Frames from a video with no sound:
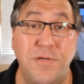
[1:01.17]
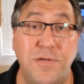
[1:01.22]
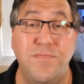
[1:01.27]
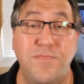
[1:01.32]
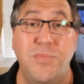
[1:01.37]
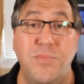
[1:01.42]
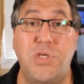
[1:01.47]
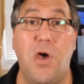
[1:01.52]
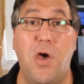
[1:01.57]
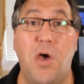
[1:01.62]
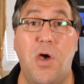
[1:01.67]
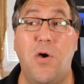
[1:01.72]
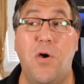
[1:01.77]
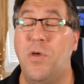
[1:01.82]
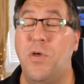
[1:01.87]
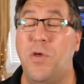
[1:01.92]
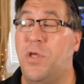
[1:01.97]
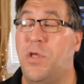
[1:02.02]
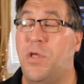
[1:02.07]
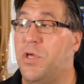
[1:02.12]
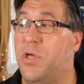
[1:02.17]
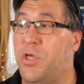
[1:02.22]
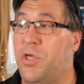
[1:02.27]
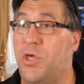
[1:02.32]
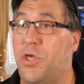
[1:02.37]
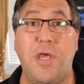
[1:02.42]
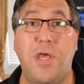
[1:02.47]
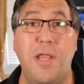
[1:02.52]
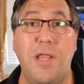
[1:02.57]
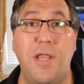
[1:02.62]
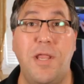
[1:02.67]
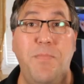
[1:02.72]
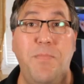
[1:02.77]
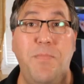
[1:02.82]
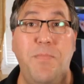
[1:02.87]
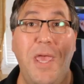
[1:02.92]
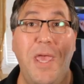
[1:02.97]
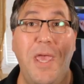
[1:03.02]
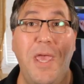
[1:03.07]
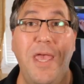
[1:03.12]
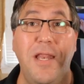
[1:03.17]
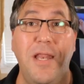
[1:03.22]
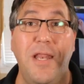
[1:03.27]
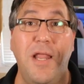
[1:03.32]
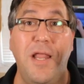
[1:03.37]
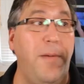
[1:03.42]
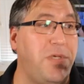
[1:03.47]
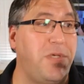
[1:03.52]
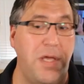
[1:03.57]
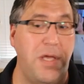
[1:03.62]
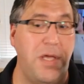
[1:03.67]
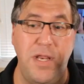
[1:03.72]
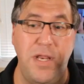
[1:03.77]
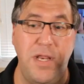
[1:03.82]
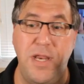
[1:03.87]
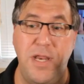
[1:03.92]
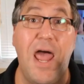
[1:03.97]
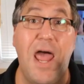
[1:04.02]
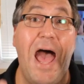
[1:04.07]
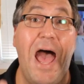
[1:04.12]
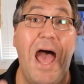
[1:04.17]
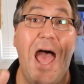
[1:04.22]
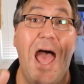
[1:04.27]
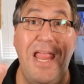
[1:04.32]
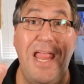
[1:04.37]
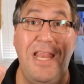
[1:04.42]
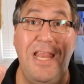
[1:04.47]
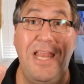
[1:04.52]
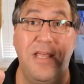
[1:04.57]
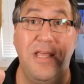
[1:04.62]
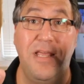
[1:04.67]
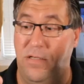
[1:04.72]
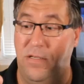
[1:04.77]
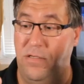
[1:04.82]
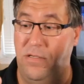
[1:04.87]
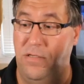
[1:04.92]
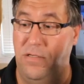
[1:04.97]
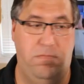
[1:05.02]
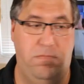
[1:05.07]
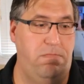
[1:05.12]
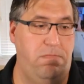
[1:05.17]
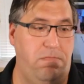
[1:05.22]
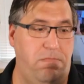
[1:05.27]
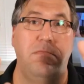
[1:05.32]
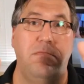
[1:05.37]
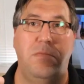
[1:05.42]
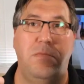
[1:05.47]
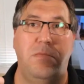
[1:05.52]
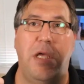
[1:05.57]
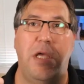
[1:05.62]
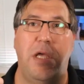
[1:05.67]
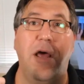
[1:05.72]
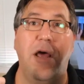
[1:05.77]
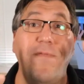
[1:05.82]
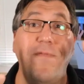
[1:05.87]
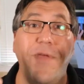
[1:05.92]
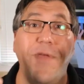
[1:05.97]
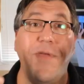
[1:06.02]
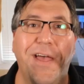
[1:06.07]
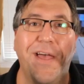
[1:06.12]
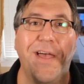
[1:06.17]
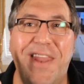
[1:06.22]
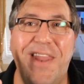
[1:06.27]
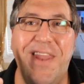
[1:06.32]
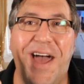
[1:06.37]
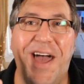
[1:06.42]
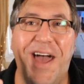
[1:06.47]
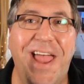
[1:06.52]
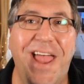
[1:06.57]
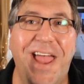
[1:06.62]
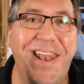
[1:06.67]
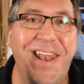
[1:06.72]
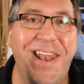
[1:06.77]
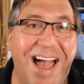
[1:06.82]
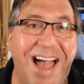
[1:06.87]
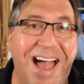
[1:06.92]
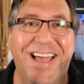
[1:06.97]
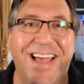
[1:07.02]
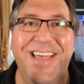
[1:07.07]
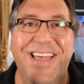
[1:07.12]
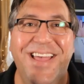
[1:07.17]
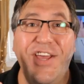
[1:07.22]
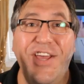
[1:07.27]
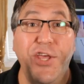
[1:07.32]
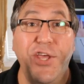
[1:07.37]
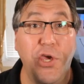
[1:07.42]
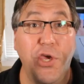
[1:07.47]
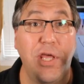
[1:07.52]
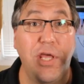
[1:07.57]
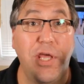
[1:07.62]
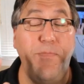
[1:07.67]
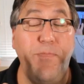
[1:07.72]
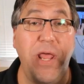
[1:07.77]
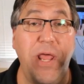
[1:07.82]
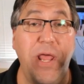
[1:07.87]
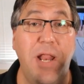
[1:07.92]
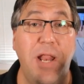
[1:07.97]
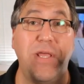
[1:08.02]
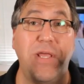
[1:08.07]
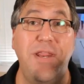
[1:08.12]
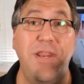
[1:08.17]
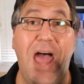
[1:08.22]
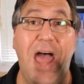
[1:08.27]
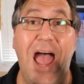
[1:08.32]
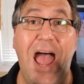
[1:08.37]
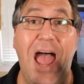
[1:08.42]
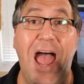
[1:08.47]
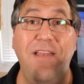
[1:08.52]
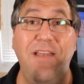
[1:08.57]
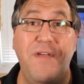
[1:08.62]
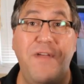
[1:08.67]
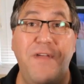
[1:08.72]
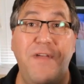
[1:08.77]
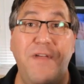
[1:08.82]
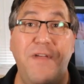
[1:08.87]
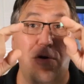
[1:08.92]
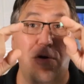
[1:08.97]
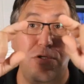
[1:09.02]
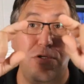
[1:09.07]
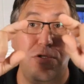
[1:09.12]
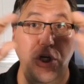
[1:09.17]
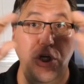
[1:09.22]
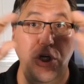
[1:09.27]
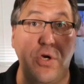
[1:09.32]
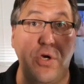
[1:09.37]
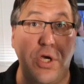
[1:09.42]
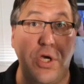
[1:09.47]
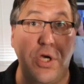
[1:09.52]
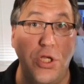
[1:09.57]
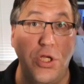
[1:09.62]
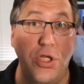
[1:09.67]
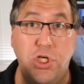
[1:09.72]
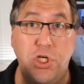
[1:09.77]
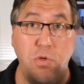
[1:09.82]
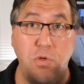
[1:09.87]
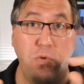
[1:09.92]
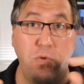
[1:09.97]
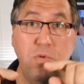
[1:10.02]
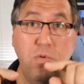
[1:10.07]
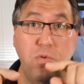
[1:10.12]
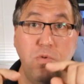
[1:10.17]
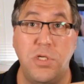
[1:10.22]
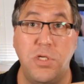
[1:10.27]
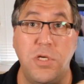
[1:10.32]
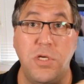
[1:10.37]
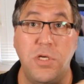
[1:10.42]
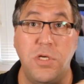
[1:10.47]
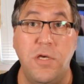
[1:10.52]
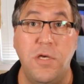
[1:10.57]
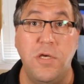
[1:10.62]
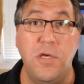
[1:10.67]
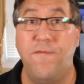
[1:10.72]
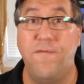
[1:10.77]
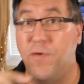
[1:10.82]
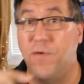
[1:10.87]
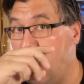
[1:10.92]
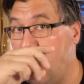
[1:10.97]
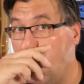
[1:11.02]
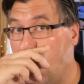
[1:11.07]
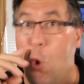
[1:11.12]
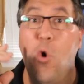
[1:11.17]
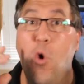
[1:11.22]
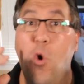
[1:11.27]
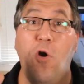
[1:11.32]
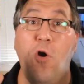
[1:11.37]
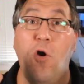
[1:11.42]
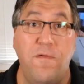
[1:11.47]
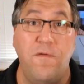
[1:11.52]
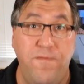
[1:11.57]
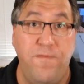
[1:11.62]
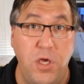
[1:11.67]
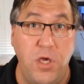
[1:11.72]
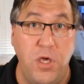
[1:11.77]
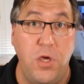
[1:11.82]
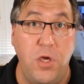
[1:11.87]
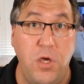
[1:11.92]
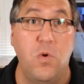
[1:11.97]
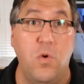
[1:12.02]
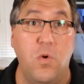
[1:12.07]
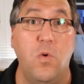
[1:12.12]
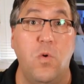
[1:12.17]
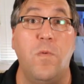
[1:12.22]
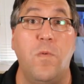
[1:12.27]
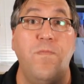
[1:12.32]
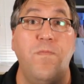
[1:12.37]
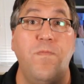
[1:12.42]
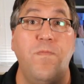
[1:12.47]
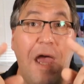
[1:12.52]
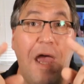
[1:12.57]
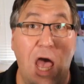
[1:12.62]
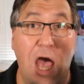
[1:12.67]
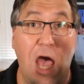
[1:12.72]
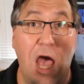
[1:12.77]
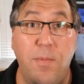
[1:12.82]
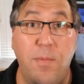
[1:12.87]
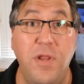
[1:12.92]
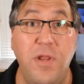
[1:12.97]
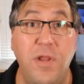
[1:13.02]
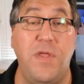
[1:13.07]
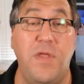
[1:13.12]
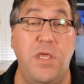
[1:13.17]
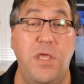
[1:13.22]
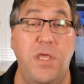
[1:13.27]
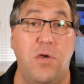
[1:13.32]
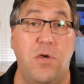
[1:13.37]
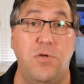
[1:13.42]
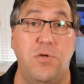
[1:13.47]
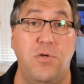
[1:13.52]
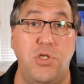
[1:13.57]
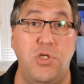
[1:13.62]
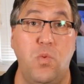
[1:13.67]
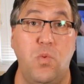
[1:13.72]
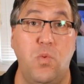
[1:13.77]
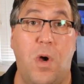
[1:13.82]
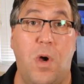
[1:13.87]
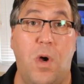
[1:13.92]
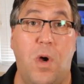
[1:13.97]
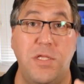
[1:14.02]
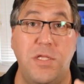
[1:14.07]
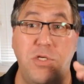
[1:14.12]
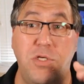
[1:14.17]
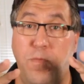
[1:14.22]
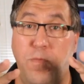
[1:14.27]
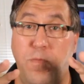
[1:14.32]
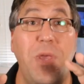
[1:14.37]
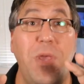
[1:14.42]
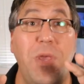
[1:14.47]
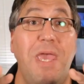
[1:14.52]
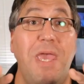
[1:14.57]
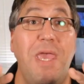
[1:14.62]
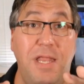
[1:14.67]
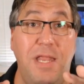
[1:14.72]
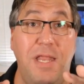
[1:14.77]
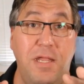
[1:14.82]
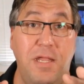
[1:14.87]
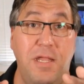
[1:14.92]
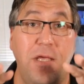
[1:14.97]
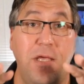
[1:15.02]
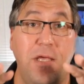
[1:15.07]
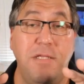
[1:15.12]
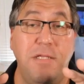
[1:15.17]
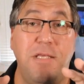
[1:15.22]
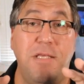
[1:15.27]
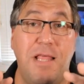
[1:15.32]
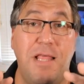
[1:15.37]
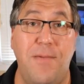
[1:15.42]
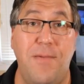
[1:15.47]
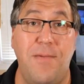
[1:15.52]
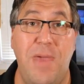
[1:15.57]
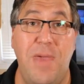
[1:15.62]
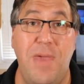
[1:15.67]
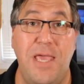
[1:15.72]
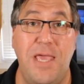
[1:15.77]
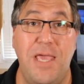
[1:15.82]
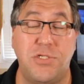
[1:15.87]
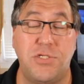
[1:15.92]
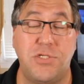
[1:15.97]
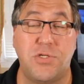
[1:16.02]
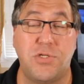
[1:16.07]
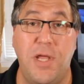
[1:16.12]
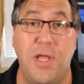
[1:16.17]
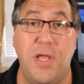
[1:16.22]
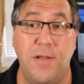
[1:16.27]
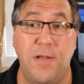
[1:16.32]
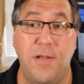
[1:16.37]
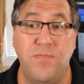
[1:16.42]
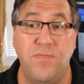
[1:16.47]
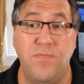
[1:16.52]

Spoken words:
So you can pin up to 9, is that enough? Yeah, 9. You can pin up to 9 videos. You could choose for your view how many videos you want to pin to that main screen.